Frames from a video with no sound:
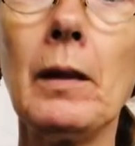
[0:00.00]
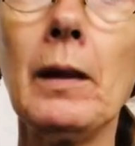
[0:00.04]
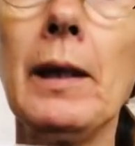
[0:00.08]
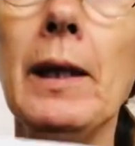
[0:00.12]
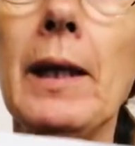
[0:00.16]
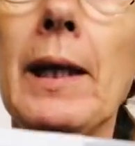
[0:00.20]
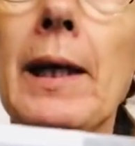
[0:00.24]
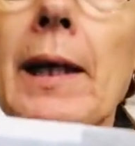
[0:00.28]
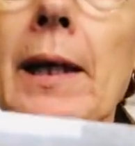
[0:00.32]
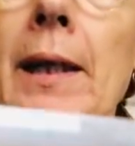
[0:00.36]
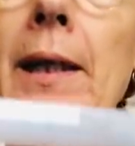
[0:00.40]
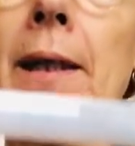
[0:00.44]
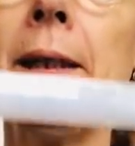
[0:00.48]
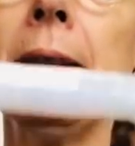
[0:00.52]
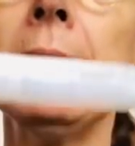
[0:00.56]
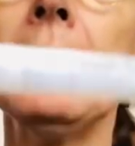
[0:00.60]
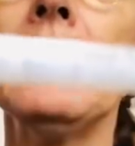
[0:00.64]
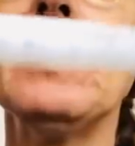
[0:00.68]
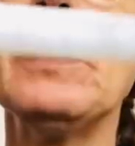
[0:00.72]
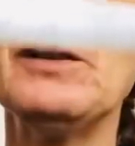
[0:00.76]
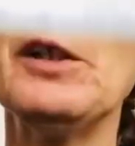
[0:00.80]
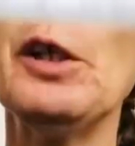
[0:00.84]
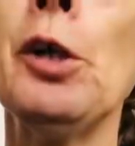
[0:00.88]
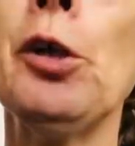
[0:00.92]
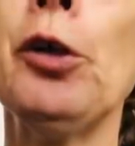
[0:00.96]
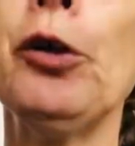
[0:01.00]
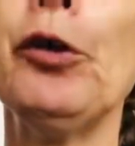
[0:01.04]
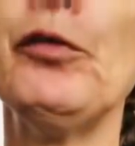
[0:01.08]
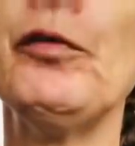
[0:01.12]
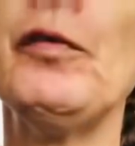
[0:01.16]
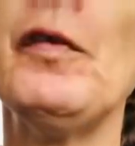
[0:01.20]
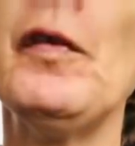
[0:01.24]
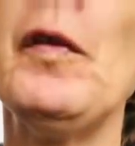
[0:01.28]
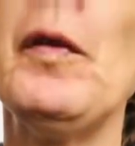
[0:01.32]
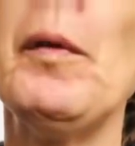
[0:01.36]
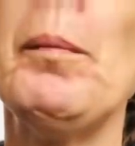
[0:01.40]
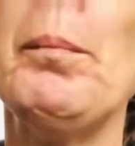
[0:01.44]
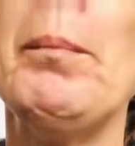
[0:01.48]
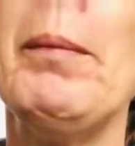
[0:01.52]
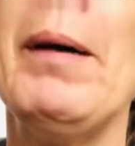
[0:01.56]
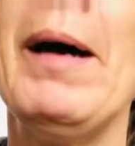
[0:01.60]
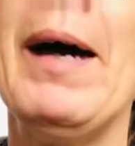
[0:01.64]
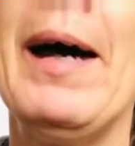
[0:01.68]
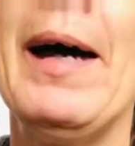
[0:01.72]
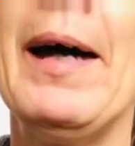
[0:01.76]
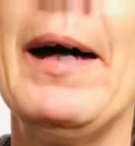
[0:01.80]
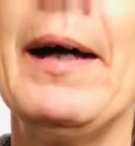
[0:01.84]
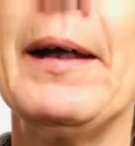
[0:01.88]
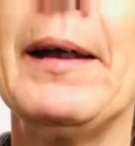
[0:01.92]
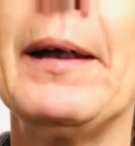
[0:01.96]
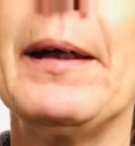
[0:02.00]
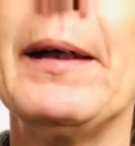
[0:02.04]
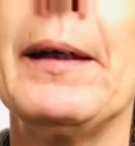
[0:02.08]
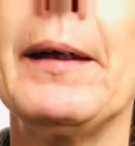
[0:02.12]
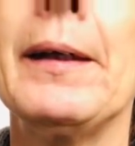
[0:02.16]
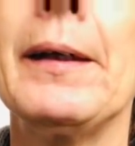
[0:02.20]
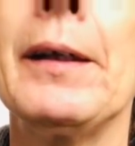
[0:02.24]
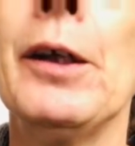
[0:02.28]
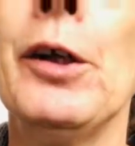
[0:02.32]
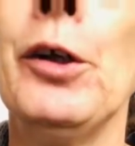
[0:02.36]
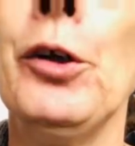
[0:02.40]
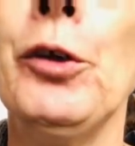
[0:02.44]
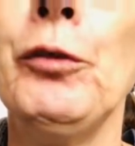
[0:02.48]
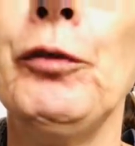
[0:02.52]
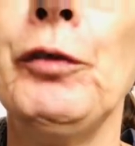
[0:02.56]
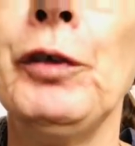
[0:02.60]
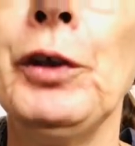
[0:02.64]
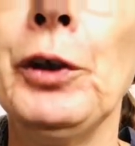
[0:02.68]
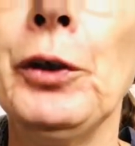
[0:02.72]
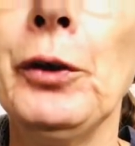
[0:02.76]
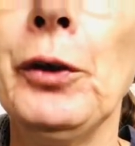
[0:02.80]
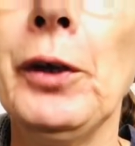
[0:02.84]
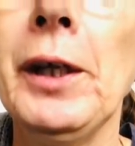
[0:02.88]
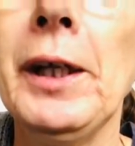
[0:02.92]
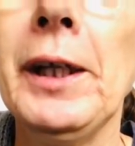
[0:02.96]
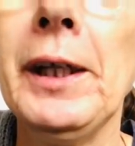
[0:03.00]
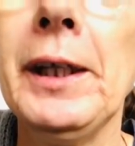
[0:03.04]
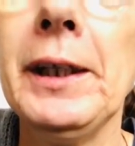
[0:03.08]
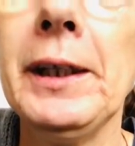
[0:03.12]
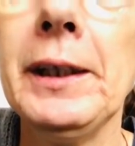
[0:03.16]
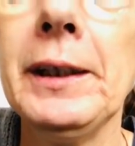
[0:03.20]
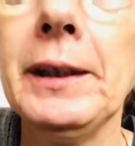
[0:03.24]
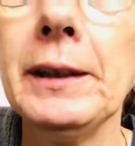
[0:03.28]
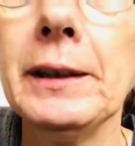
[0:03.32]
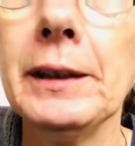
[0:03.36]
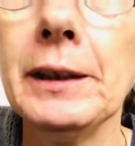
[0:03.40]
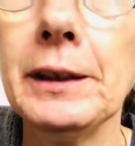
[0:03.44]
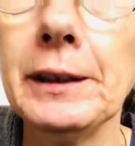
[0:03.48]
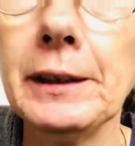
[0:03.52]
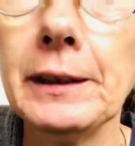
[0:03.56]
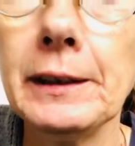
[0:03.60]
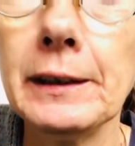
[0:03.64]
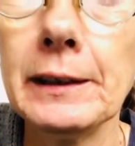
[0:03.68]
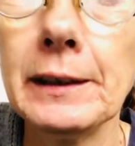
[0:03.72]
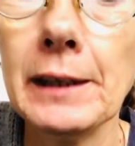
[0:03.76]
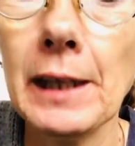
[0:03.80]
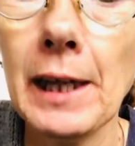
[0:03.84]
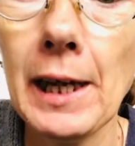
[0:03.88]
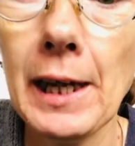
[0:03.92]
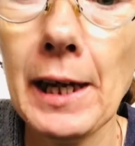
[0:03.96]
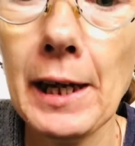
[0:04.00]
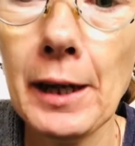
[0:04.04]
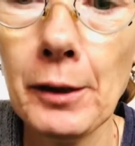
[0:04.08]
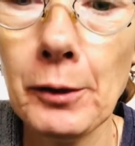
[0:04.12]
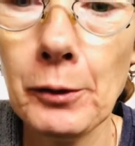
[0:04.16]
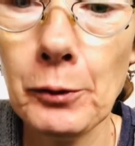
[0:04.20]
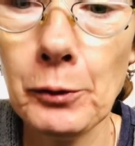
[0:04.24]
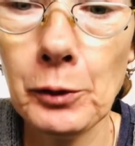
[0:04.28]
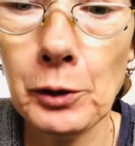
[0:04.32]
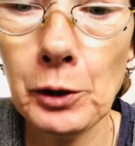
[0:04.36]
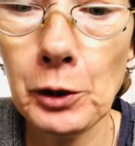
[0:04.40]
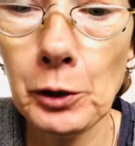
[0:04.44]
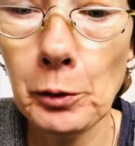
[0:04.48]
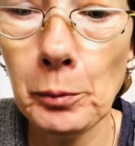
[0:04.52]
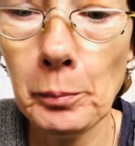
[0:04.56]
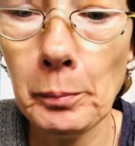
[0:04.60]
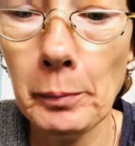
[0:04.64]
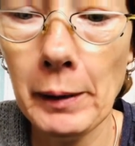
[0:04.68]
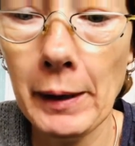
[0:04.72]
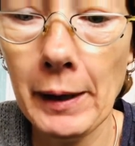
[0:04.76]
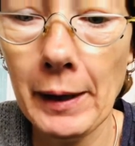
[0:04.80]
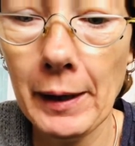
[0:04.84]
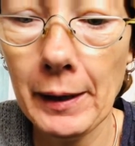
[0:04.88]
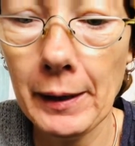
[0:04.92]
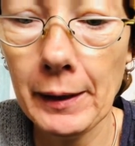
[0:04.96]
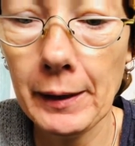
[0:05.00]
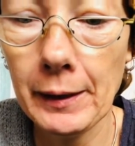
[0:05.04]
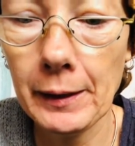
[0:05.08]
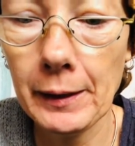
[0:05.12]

and over the back, over your head and down your back.